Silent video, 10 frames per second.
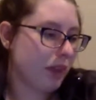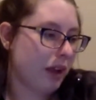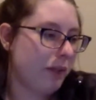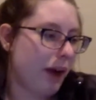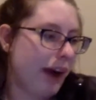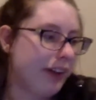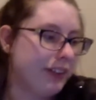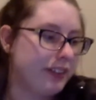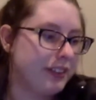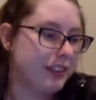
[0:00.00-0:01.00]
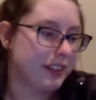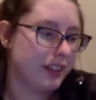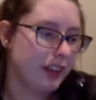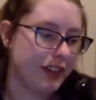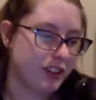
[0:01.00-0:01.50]
While the
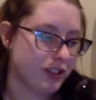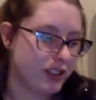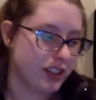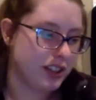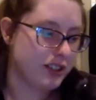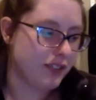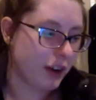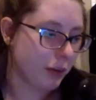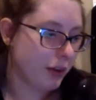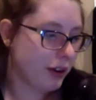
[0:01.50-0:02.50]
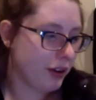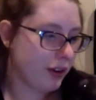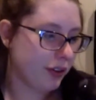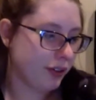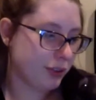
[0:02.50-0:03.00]
love interest in this film,
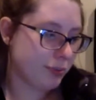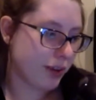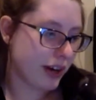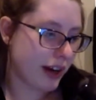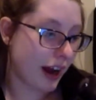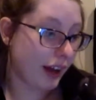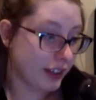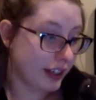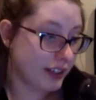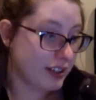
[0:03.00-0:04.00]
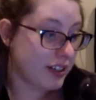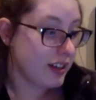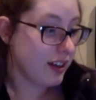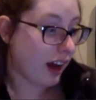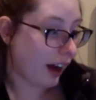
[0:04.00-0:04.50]
who is Brennan Elliott,
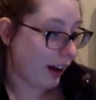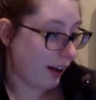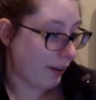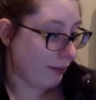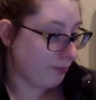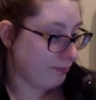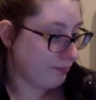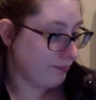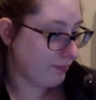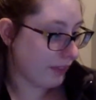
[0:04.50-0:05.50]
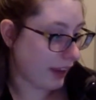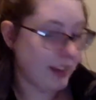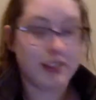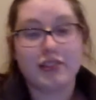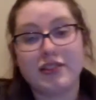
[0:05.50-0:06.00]

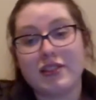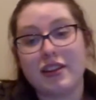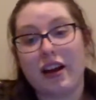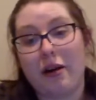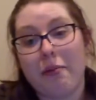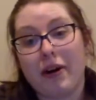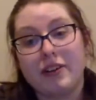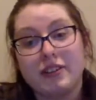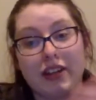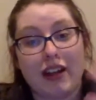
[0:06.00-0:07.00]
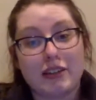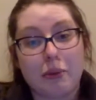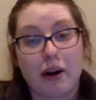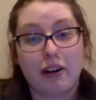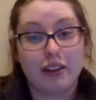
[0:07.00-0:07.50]
is a person that's a
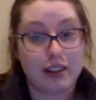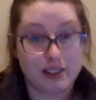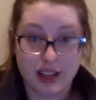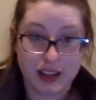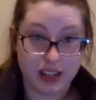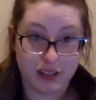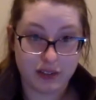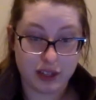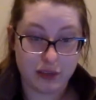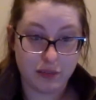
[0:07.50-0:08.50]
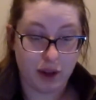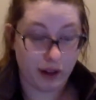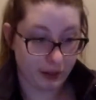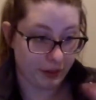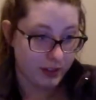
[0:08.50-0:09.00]
part of the executive team of
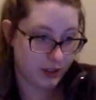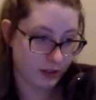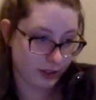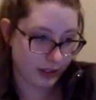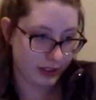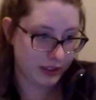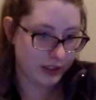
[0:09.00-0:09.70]
the resort,